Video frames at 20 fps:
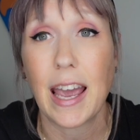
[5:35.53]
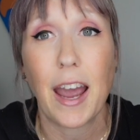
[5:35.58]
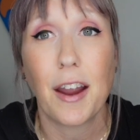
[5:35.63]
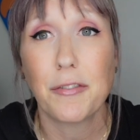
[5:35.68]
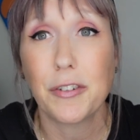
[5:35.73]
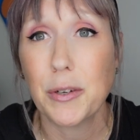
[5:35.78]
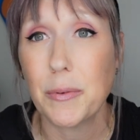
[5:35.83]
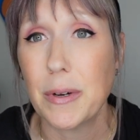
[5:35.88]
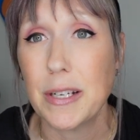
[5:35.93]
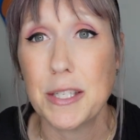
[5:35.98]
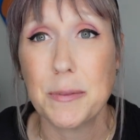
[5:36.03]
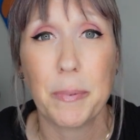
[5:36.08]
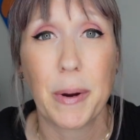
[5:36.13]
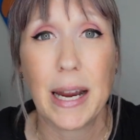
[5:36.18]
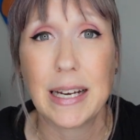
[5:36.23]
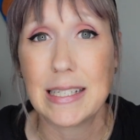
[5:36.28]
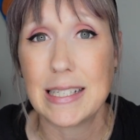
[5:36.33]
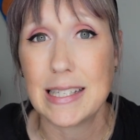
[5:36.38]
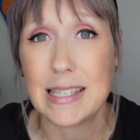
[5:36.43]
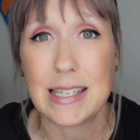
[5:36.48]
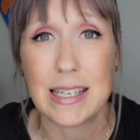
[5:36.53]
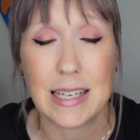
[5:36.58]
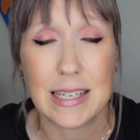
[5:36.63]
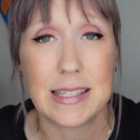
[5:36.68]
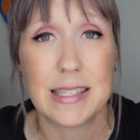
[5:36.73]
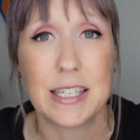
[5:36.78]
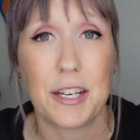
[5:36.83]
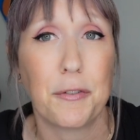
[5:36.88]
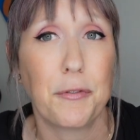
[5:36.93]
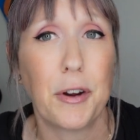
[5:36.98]
Everyone's pregnancy
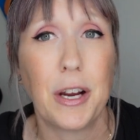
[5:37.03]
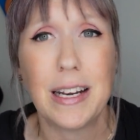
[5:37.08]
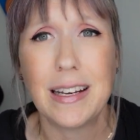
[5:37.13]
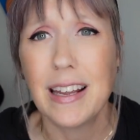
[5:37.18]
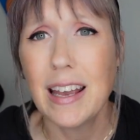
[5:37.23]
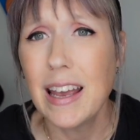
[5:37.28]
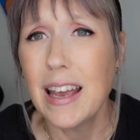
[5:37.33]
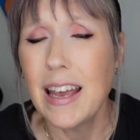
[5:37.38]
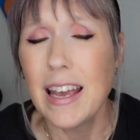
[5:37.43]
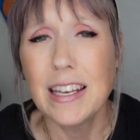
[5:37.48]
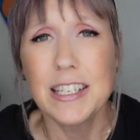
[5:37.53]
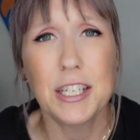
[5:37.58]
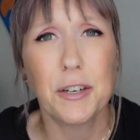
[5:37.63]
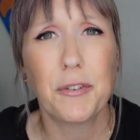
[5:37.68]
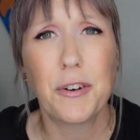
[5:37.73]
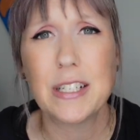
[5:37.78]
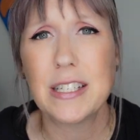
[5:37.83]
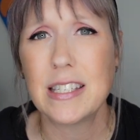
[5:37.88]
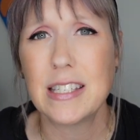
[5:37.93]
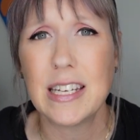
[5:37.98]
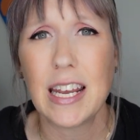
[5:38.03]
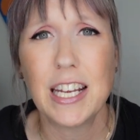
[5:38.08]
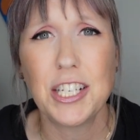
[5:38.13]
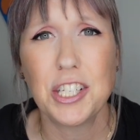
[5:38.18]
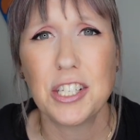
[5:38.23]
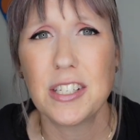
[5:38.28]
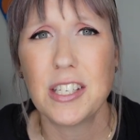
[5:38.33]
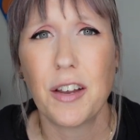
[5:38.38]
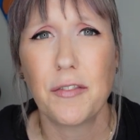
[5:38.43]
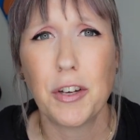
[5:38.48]
is different, different
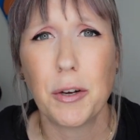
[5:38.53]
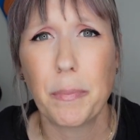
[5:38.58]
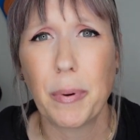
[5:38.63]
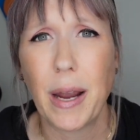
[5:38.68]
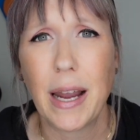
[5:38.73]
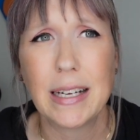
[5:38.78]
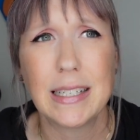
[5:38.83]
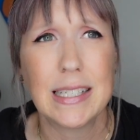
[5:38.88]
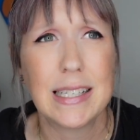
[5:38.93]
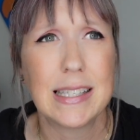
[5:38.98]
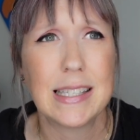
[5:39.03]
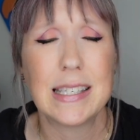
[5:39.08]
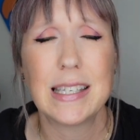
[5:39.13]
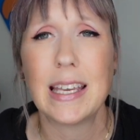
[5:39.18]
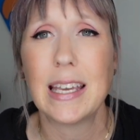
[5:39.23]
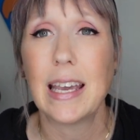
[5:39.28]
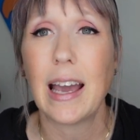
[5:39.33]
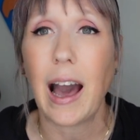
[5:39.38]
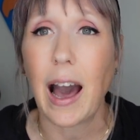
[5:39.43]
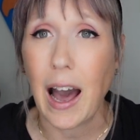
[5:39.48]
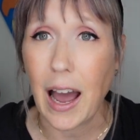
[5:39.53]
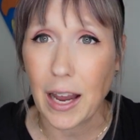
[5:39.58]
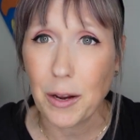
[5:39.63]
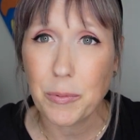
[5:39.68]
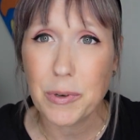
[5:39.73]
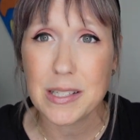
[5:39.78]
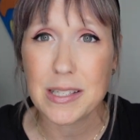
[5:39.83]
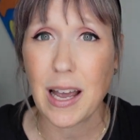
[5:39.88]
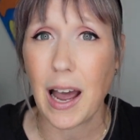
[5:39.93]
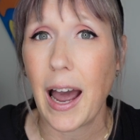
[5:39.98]
stages of your pregnancy. I
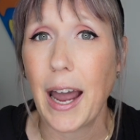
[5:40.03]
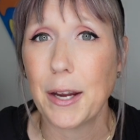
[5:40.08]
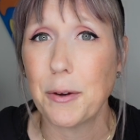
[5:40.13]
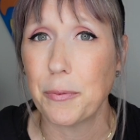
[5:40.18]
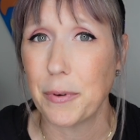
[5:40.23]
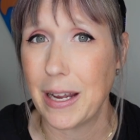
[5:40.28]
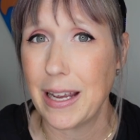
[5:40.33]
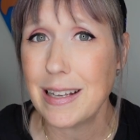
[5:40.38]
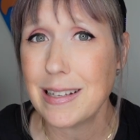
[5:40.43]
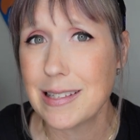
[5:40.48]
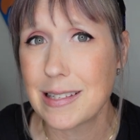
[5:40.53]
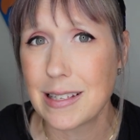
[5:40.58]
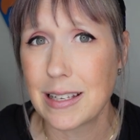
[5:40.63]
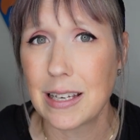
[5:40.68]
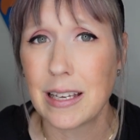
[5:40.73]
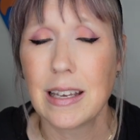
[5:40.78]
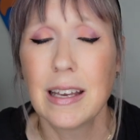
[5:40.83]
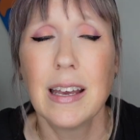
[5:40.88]
was high risk.